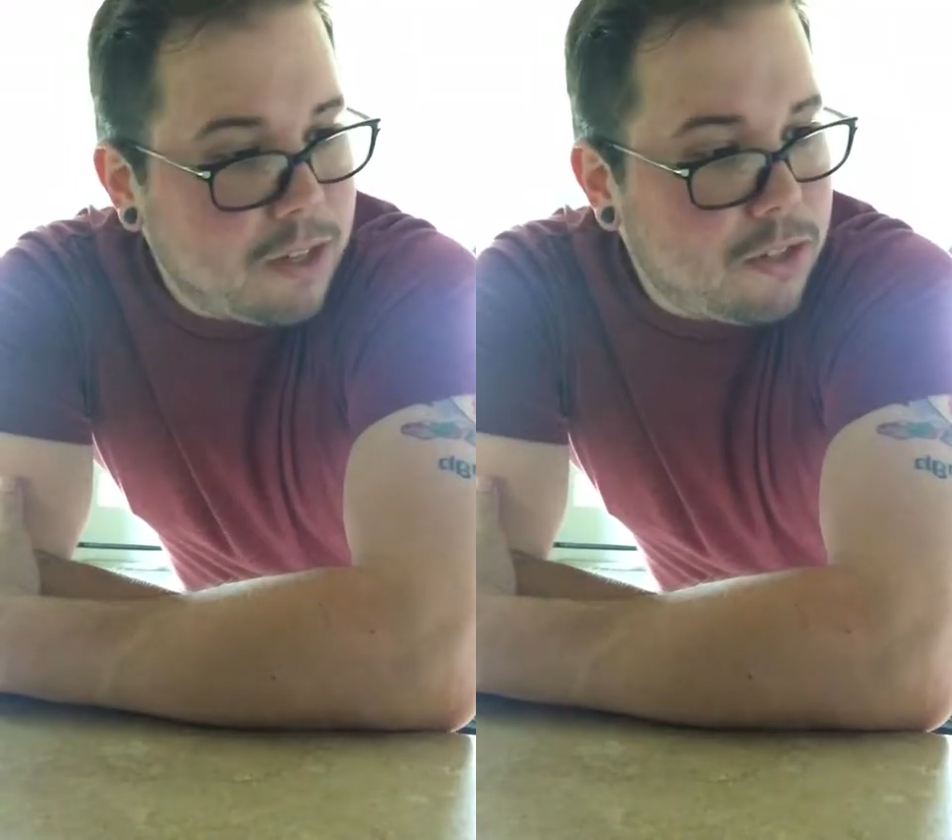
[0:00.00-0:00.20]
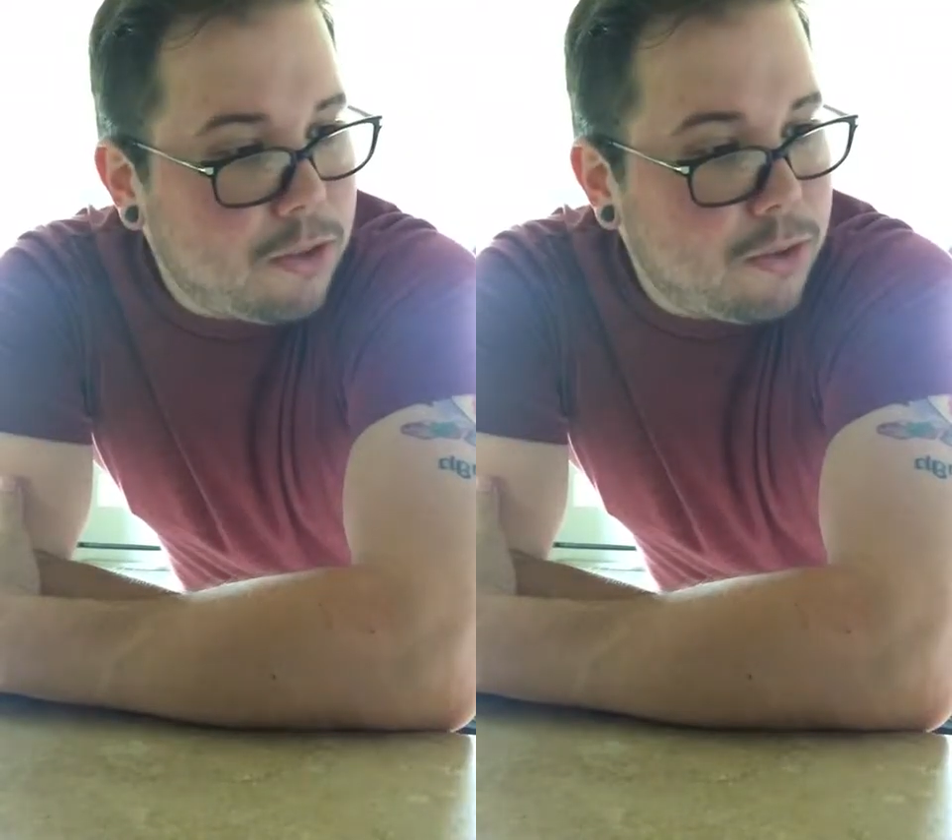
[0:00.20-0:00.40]

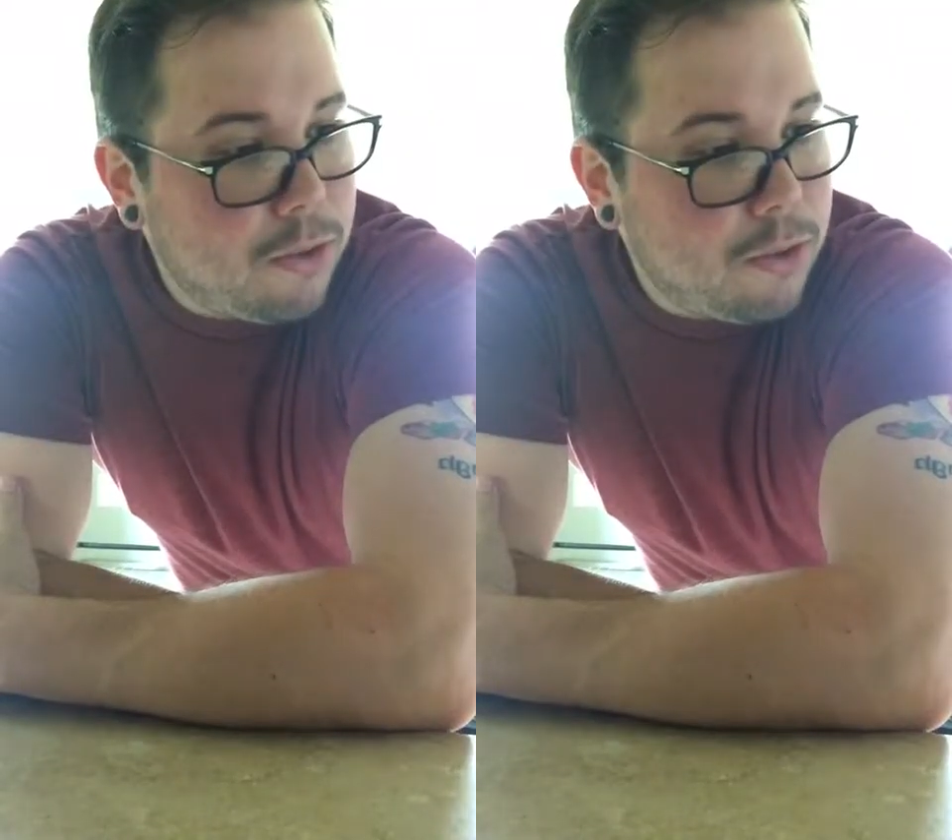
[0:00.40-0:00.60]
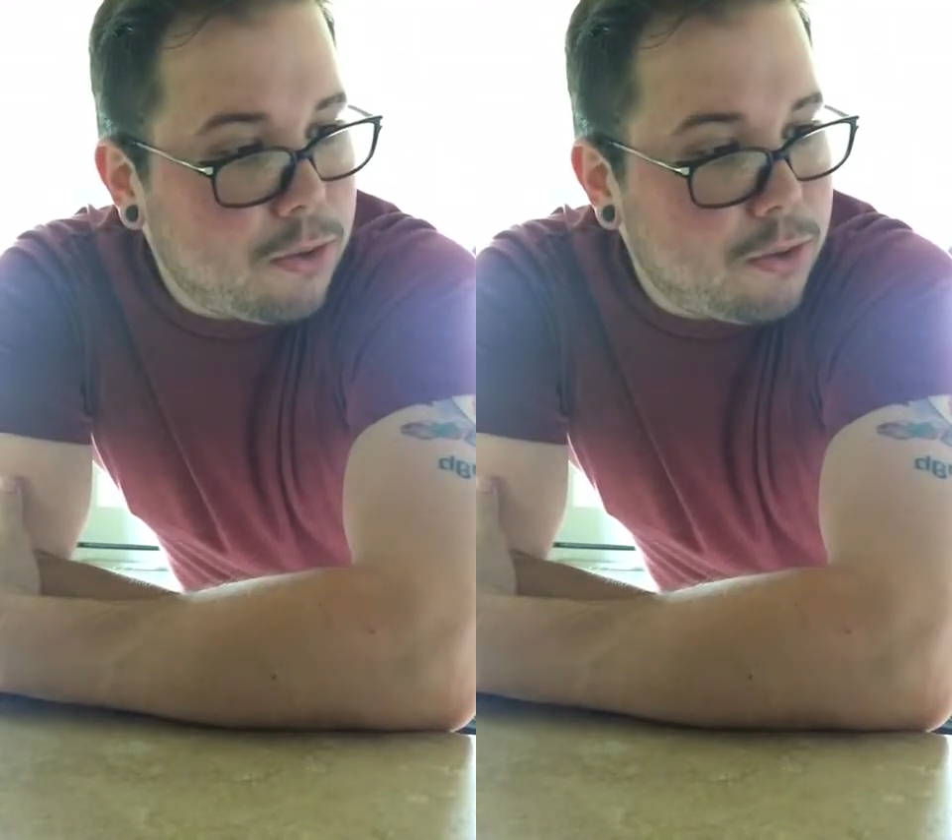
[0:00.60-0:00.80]

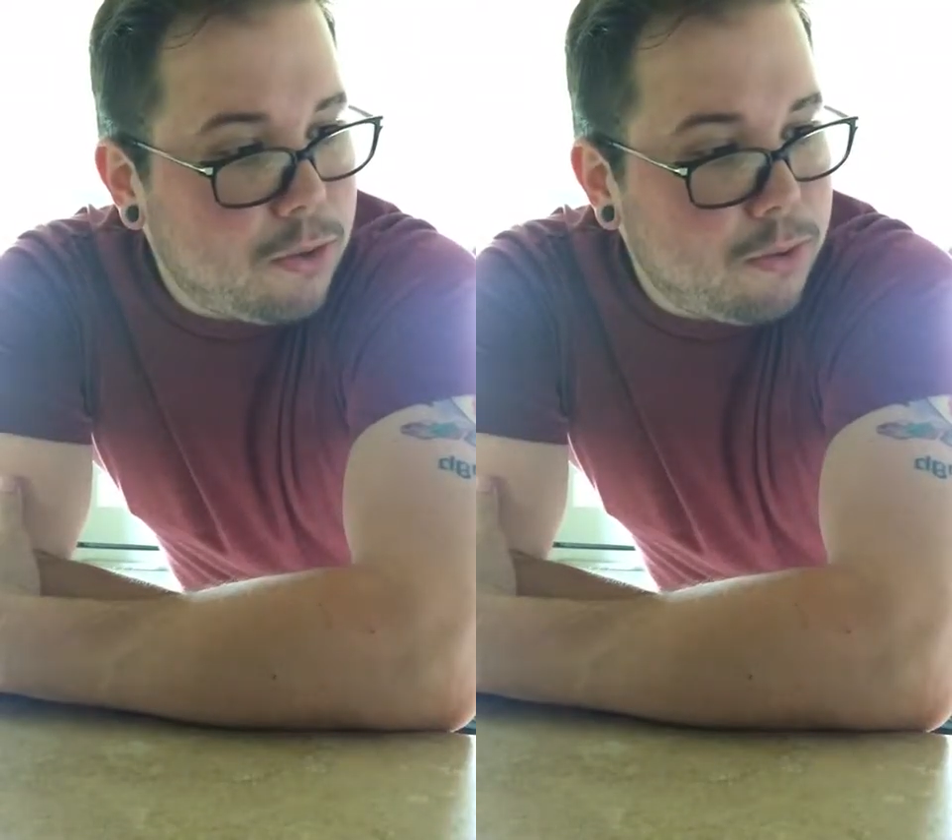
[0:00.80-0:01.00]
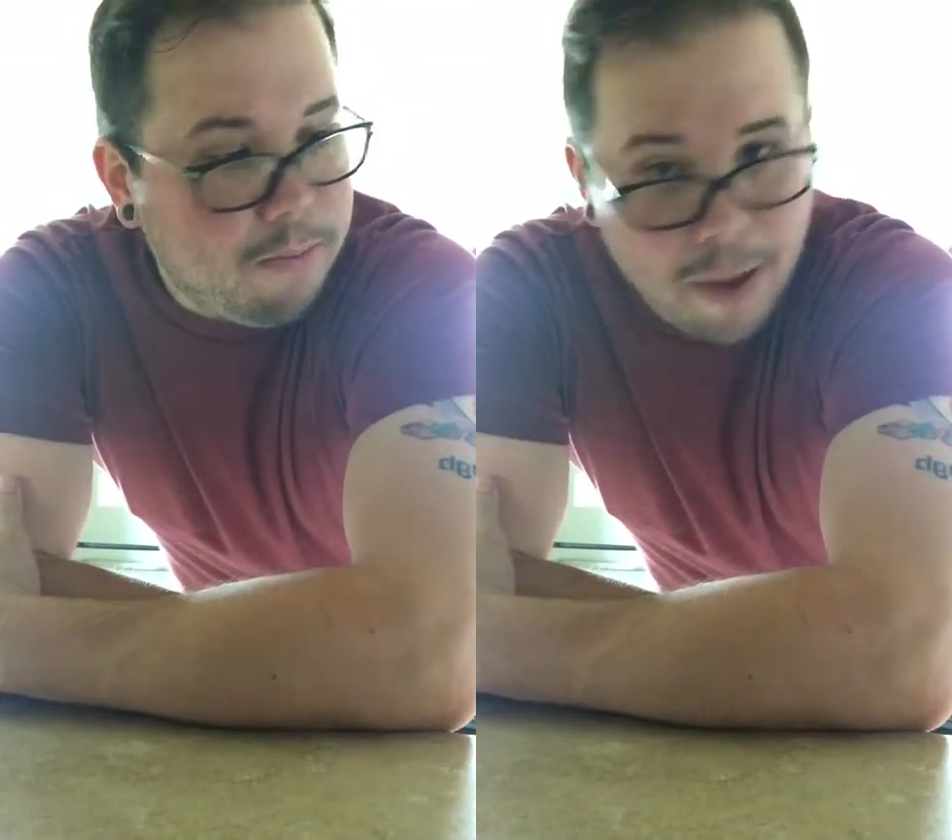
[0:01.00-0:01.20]

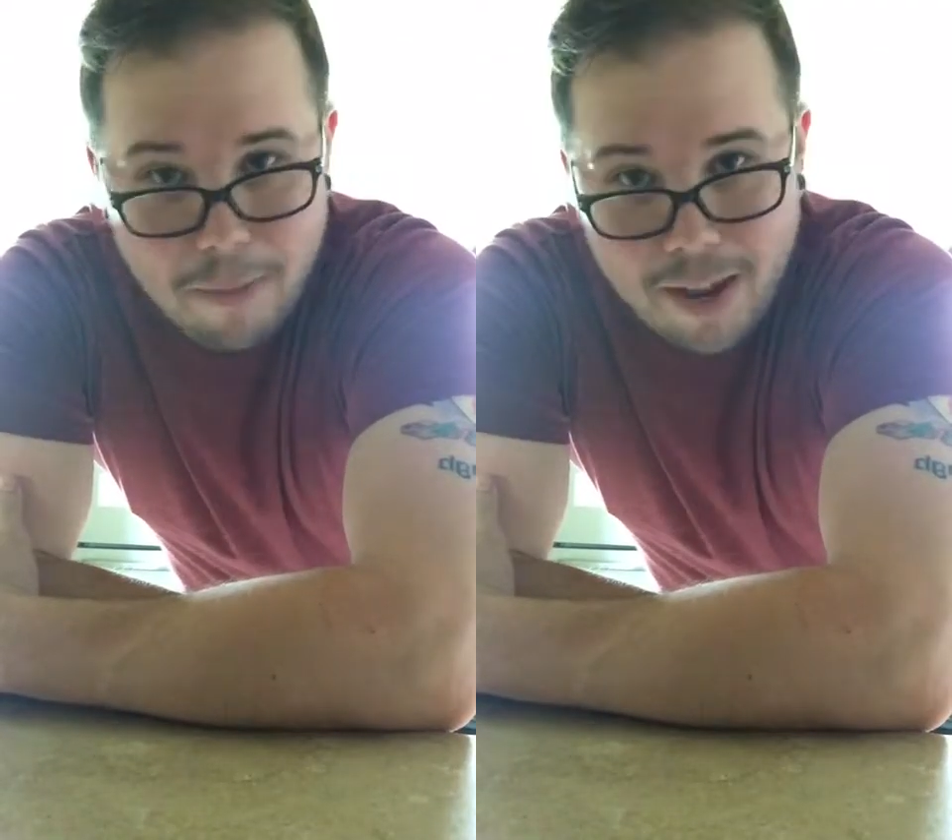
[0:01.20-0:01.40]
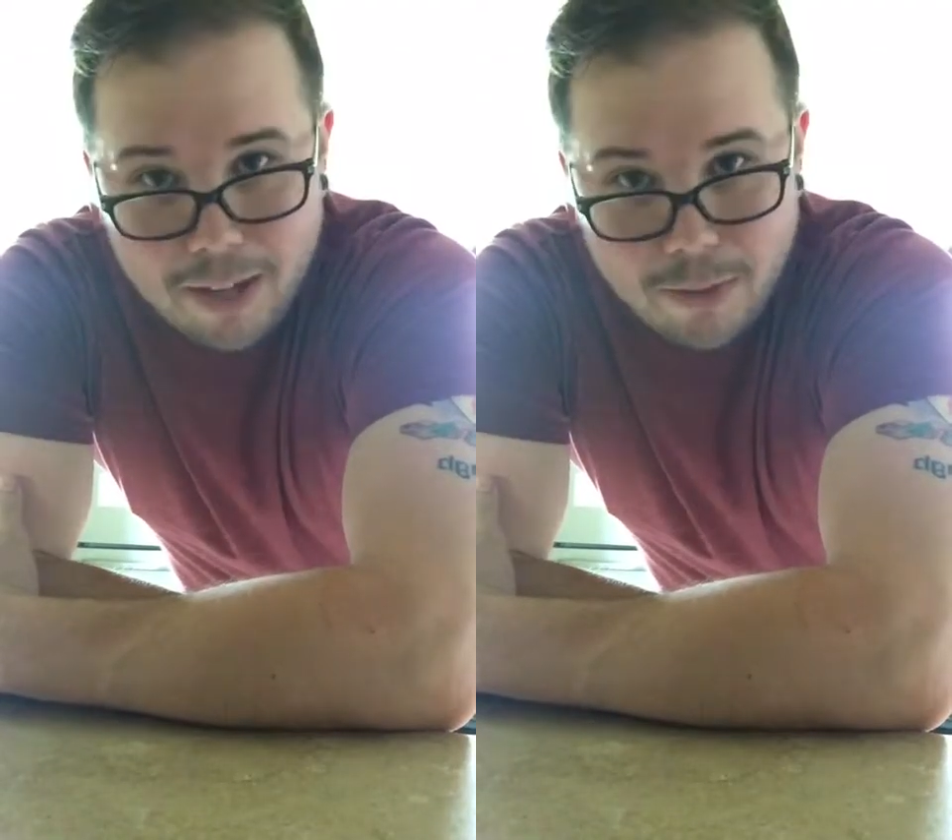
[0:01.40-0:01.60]
to make
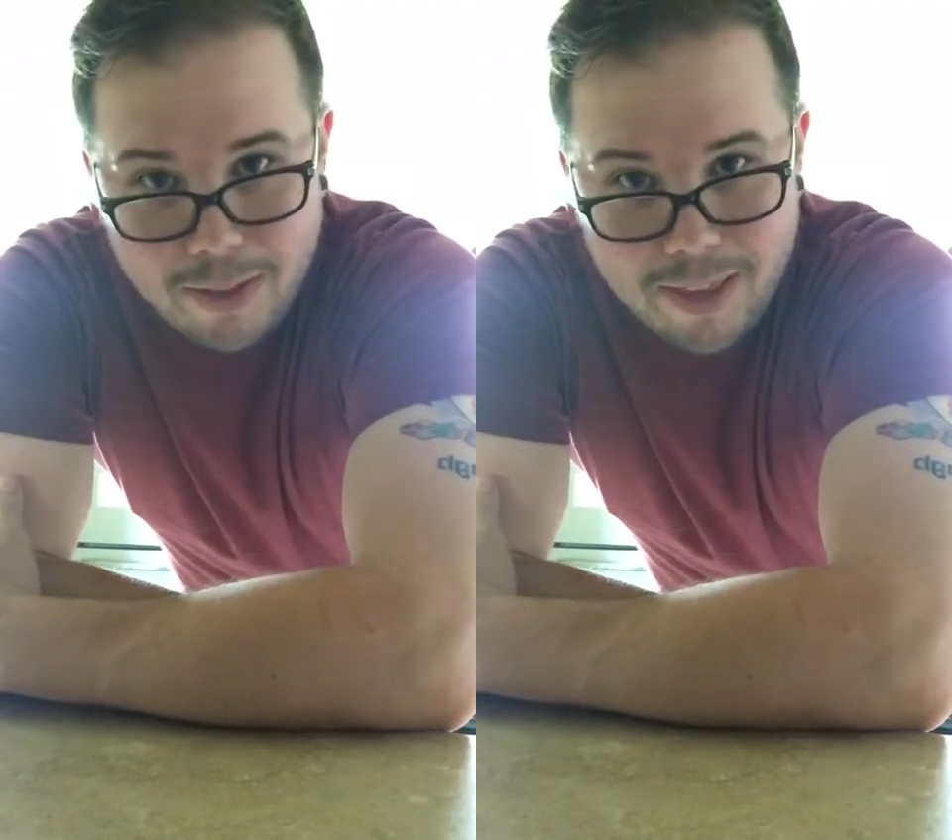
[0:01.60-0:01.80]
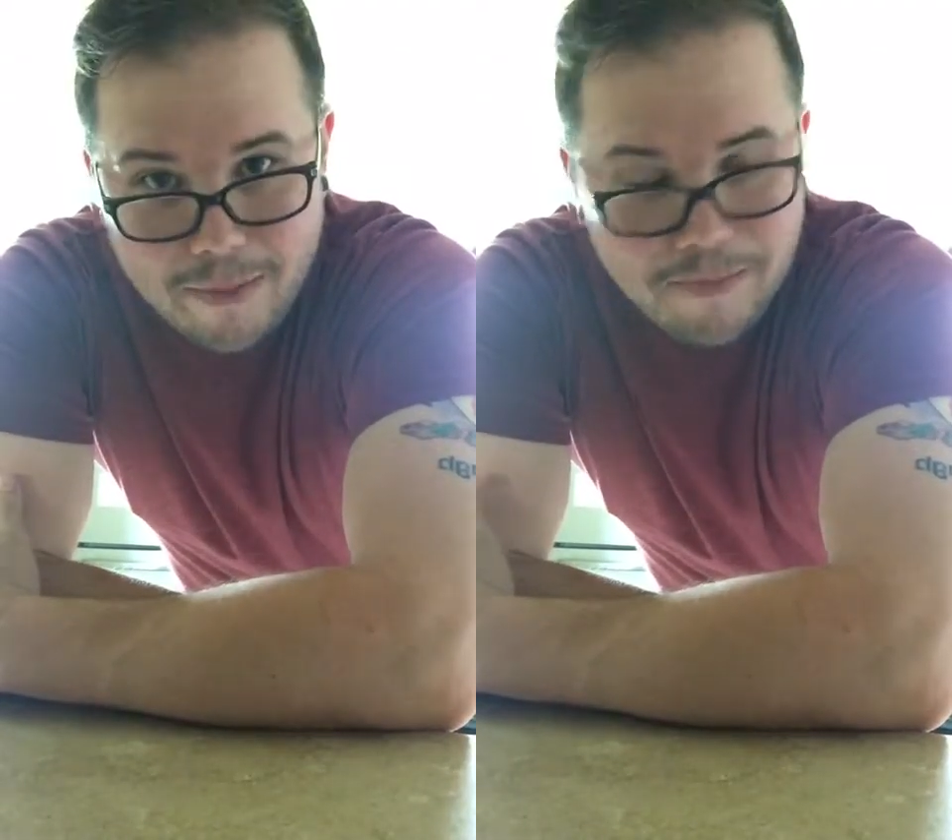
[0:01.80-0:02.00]
my lunch
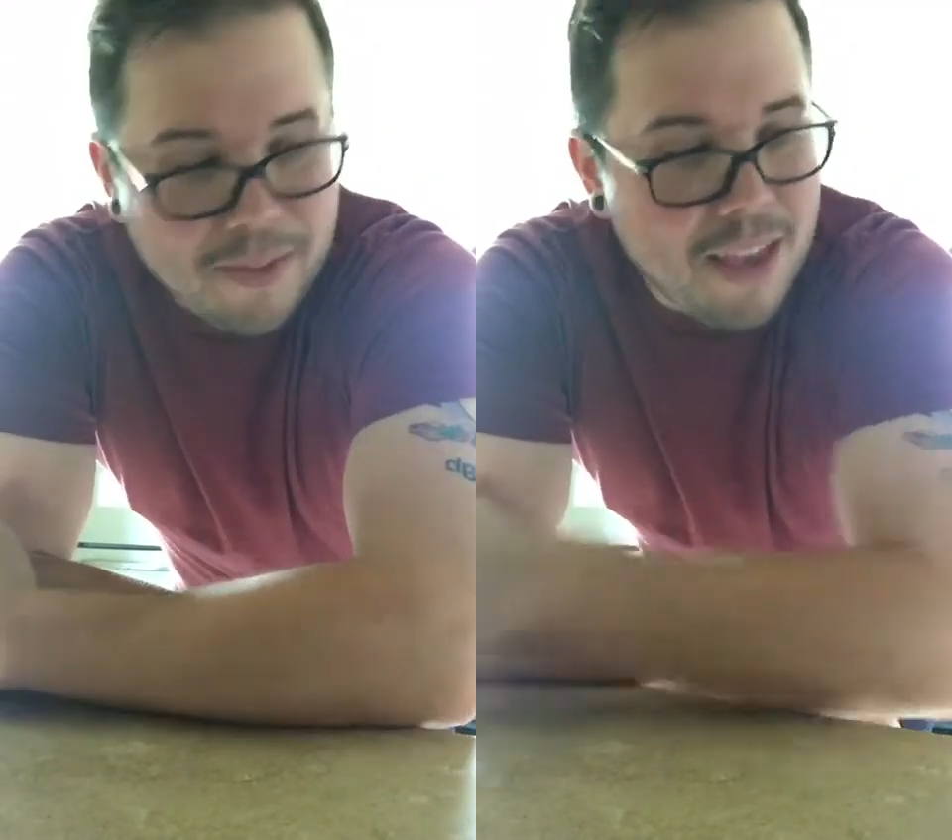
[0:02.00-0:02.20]
with you.